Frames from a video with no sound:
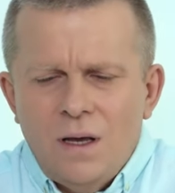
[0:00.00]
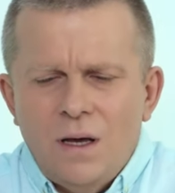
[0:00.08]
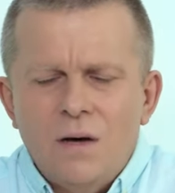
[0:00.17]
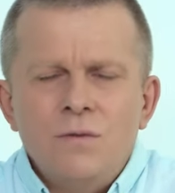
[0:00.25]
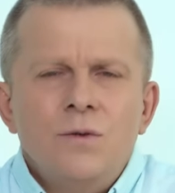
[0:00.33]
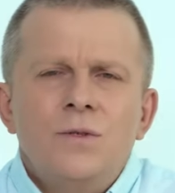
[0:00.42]

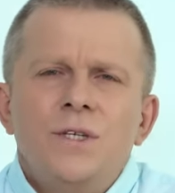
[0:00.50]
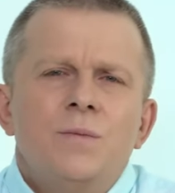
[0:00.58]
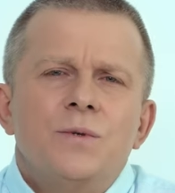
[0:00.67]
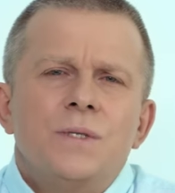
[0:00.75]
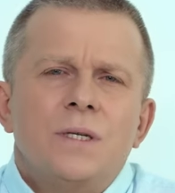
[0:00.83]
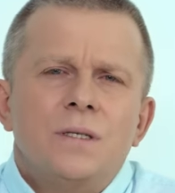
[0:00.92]
but
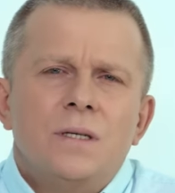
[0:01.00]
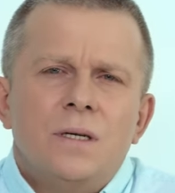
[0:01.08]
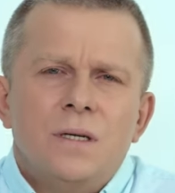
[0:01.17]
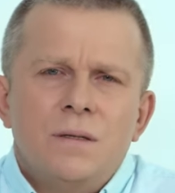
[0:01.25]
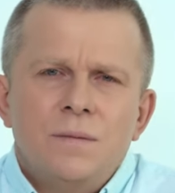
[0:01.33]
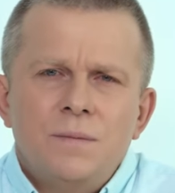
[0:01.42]
emptiness
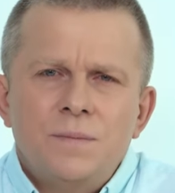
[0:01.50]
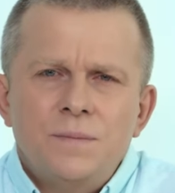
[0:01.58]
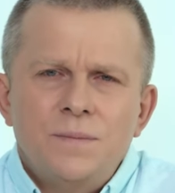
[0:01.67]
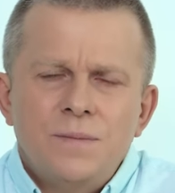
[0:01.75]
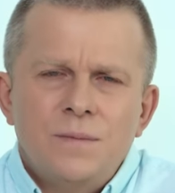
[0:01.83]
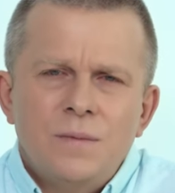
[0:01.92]
inside.
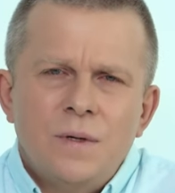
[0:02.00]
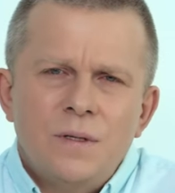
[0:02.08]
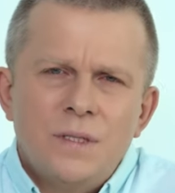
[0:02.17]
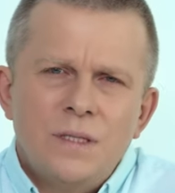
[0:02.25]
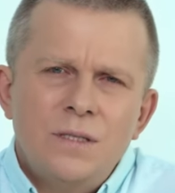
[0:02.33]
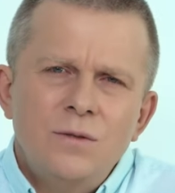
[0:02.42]

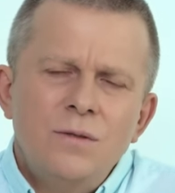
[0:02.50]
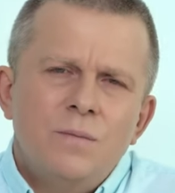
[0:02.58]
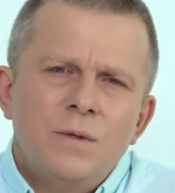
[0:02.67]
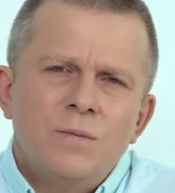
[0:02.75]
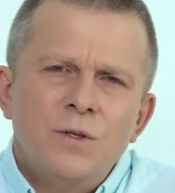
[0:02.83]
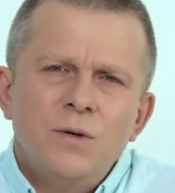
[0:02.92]

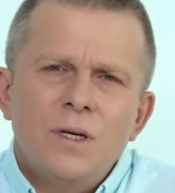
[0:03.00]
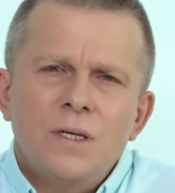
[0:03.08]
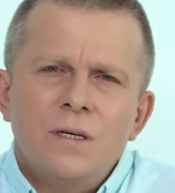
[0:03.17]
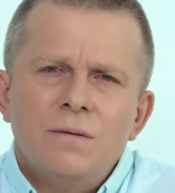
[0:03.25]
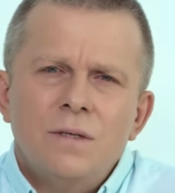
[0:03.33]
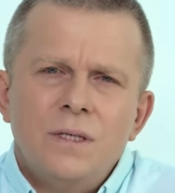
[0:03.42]
Hence we talk
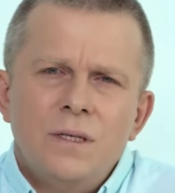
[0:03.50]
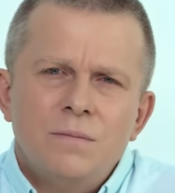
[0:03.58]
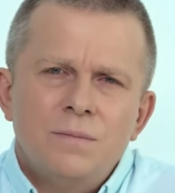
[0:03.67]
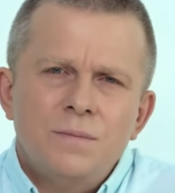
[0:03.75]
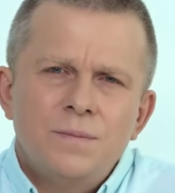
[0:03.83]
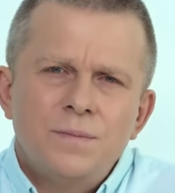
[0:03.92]
a lot,
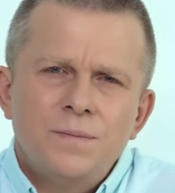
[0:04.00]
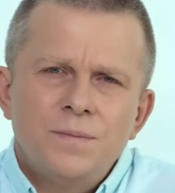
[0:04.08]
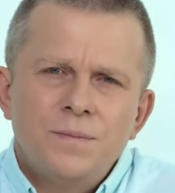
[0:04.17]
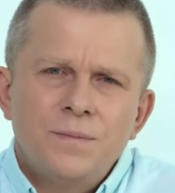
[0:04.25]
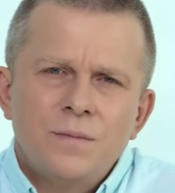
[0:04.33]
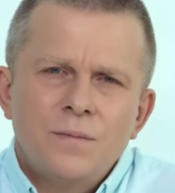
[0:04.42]

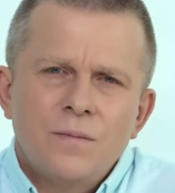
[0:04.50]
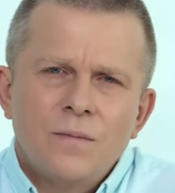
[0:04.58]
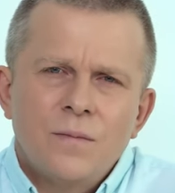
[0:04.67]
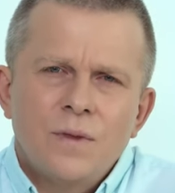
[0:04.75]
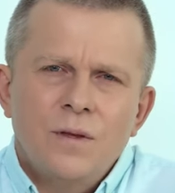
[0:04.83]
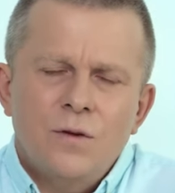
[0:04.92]

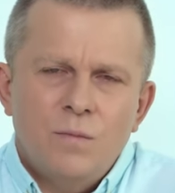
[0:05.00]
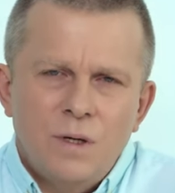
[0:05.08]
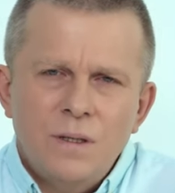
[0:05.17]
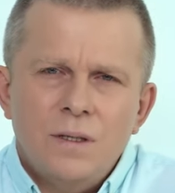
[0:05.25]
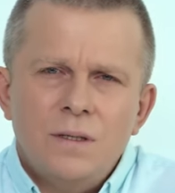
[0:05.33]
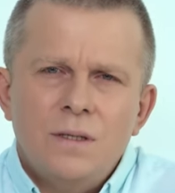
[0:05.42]

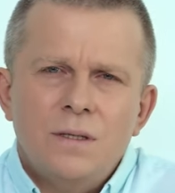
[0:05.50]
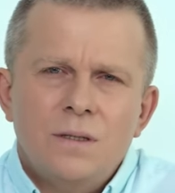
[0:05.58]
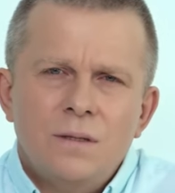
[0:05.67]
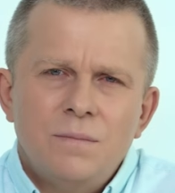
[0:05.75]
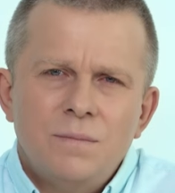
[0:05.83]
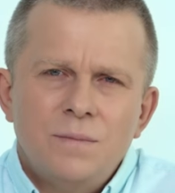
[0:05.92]
yet do
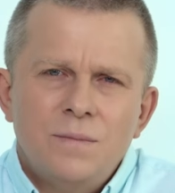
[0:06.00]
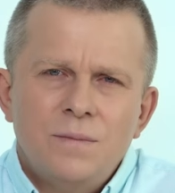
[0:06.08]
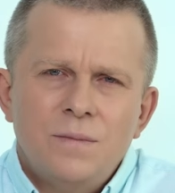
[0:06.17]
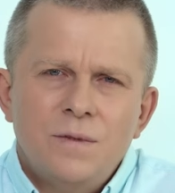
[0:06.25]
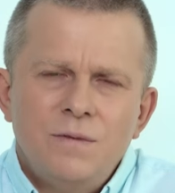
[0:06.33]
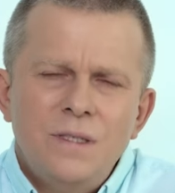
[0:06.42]
little.
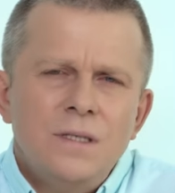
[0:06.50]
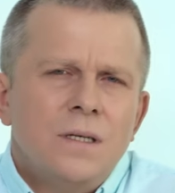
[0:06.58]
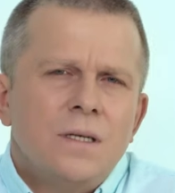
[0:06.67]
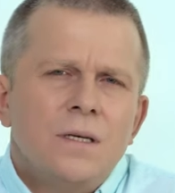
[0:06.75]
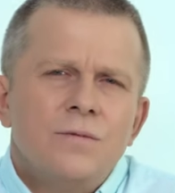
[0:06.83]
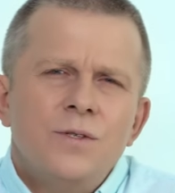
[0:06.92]
You see how
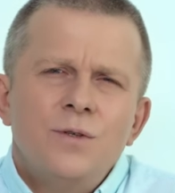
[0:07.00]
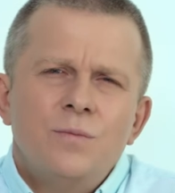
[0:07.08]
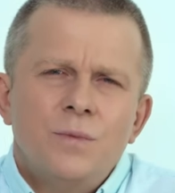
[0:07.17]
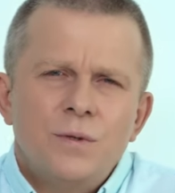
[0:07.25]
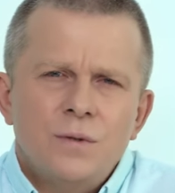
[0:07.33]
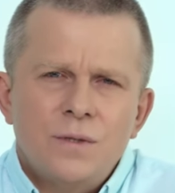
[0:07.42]
simple
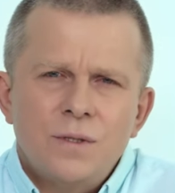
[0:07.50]
everything